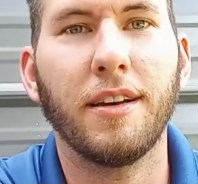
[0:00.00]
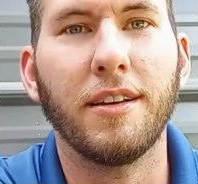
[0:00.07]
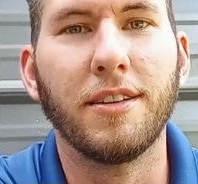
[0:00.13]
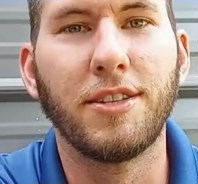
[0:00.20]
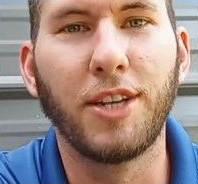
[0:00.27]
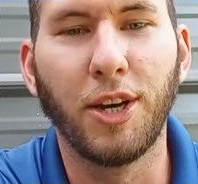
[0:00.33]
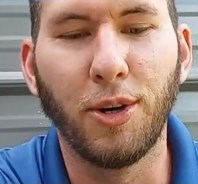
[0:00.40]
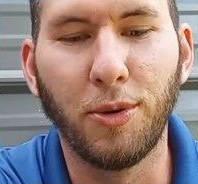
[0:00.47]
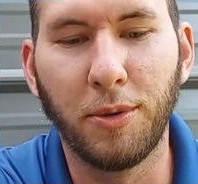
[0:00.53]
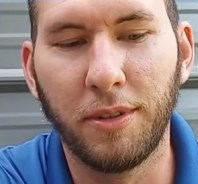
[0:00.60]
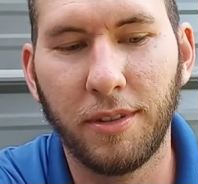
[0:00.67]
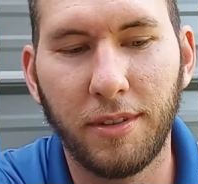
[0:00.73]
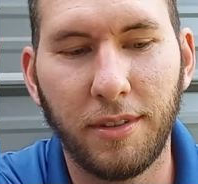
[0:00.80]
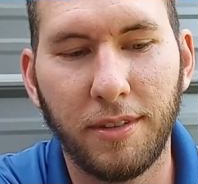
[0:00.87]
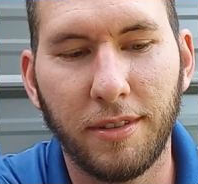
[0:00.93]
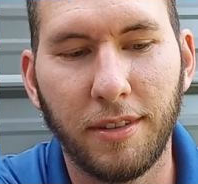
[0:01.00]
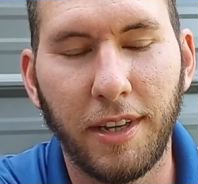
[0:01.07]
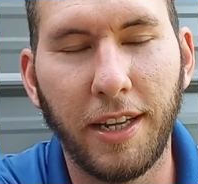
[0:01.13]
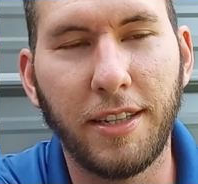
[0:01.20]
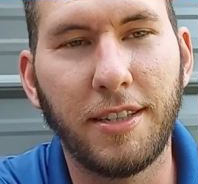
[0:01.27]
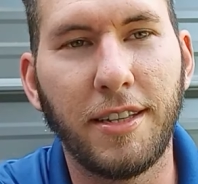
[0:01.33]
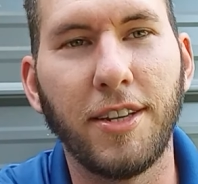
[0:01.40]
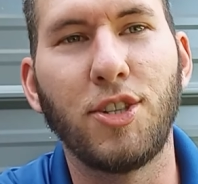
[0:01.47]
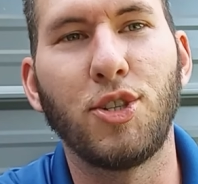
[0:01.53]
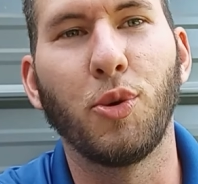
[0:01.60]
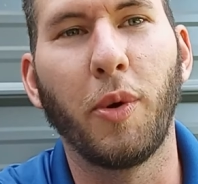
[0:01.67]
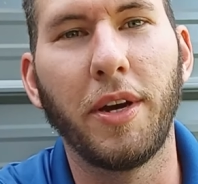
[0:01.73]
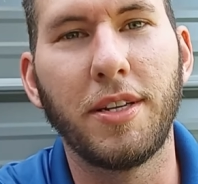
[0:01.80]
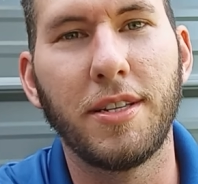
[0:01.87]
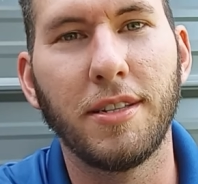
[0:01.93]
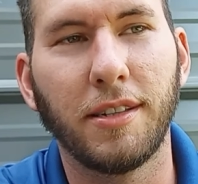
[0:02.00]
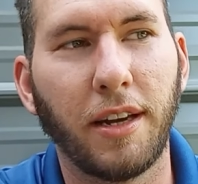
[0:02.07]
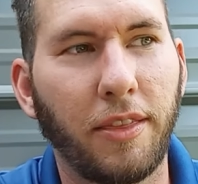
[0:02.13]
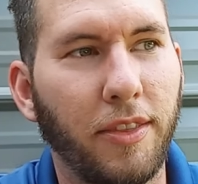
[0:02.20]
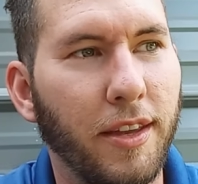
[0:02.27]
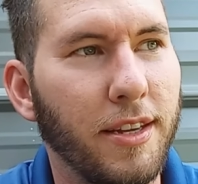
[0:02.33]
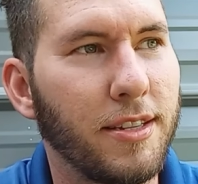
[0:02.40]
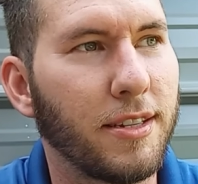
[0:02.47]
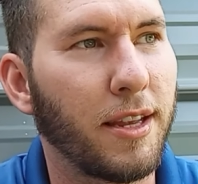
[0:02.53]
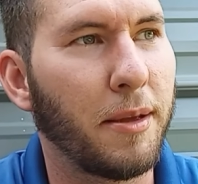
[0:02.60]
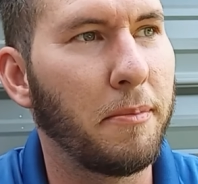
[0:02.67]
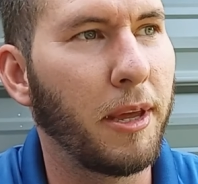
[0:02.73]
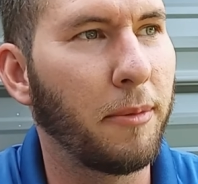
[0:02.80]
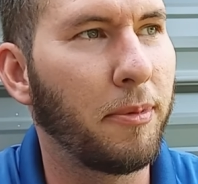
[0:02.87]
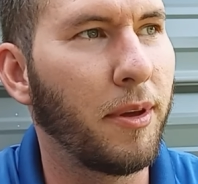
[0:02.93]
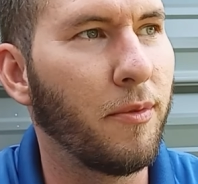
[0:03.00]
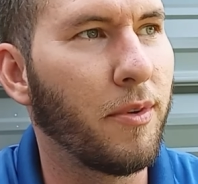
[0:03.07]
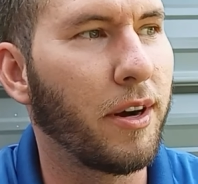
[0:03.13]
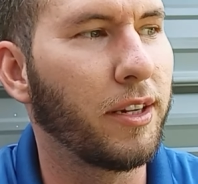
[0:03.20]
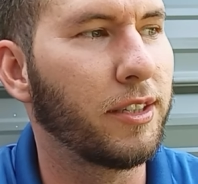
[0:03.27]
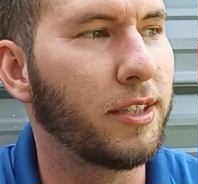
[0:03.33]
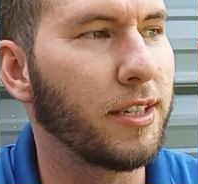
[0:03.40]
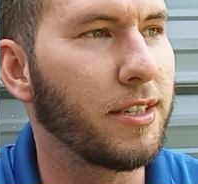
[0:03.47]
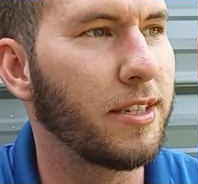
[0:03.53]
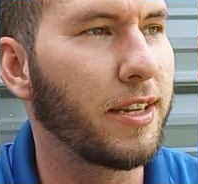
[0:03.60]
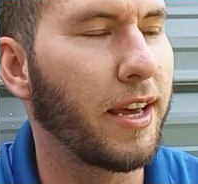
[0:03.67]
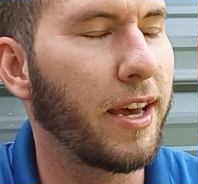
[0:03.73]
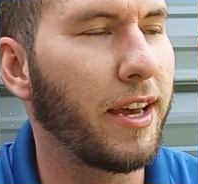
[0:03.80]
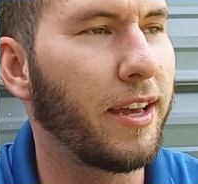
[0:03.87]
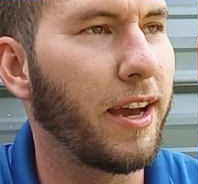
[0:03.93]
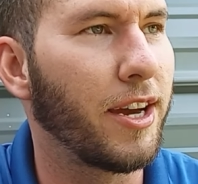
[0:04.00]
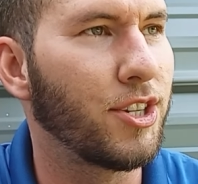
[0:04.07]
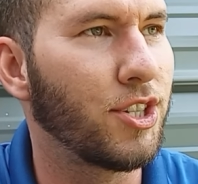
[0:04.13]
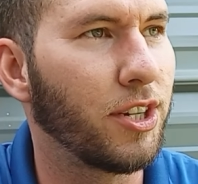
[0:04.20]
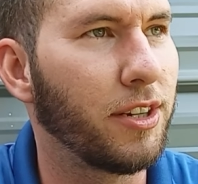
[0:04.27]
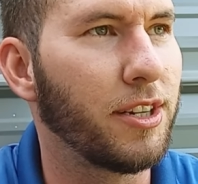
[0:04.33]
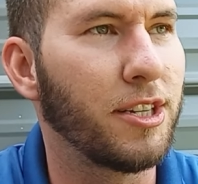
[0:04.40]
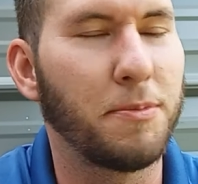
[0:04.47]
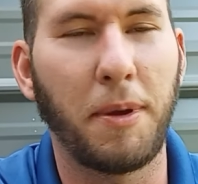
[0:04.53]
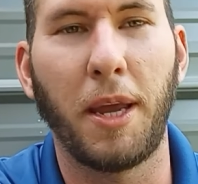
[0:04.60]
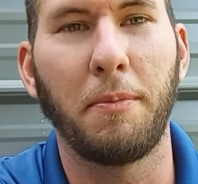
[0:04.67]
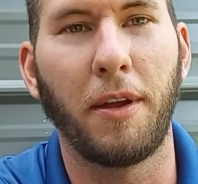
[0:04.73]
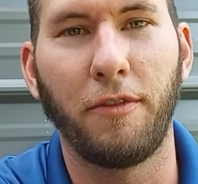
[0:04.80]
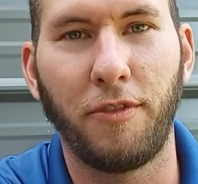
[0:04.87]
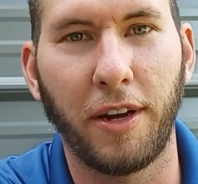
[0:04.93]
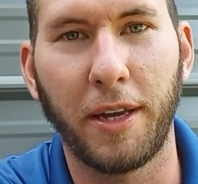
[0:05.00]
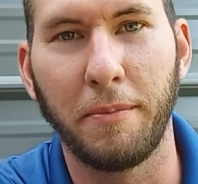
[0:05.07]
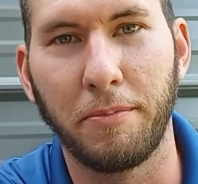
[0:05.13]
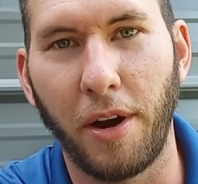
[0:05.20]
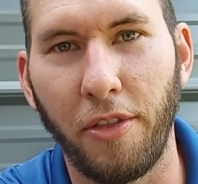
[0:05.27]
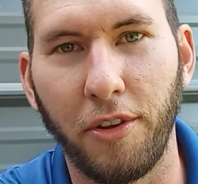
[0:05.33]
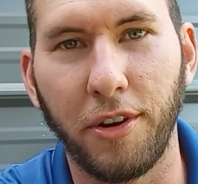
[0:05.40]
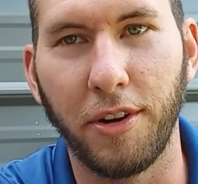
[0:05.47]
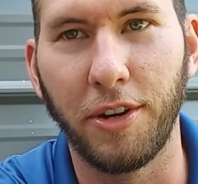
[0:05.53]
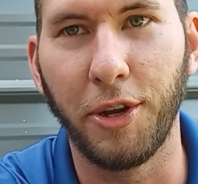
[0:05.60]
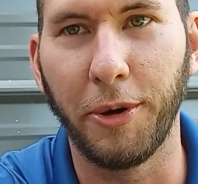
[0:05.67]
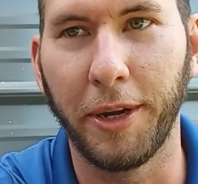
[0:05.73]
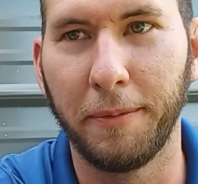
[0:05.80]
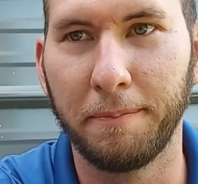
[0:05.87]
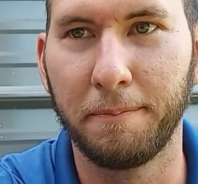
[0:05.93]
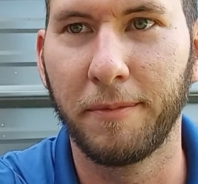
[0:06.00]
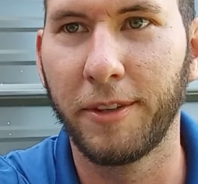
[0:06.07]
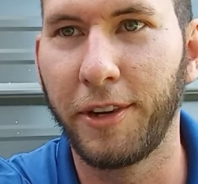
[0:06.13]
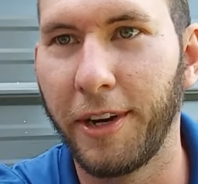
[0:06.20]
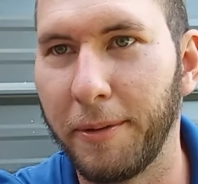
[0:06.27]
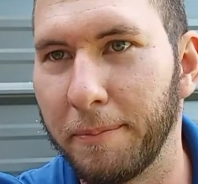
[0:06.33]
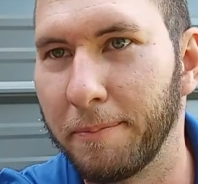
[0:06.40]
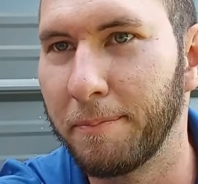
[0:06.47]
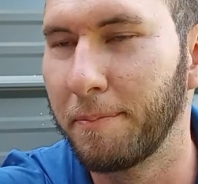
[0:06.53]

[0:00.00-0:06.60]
So it's situations like this that make me want to just say, I should have just paid my fucking brother to do it, right?